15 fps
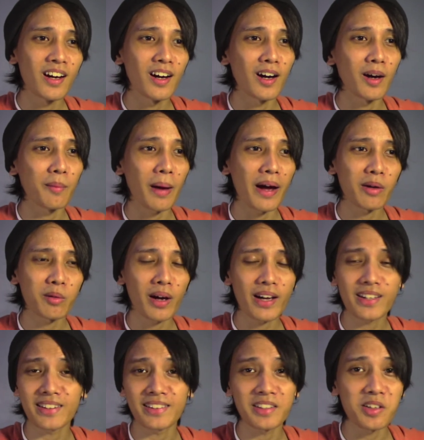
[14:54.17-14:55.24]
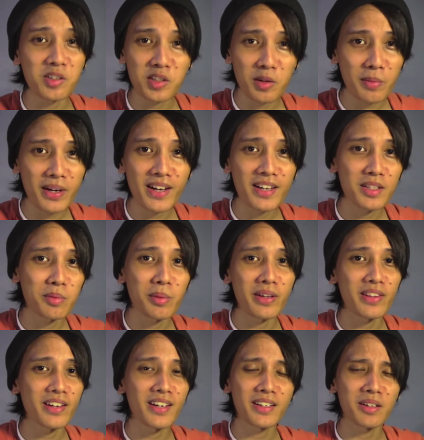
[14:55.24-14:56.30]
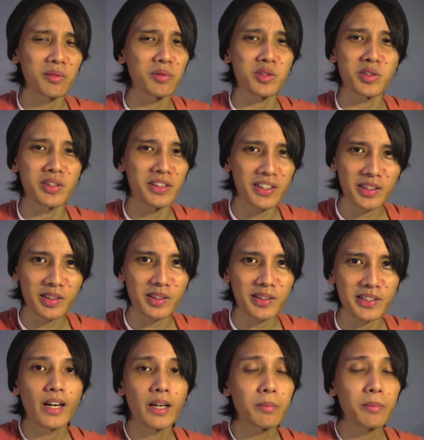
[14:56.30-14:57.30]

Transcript: I had tears in my eyes by the end, it was ridiculous.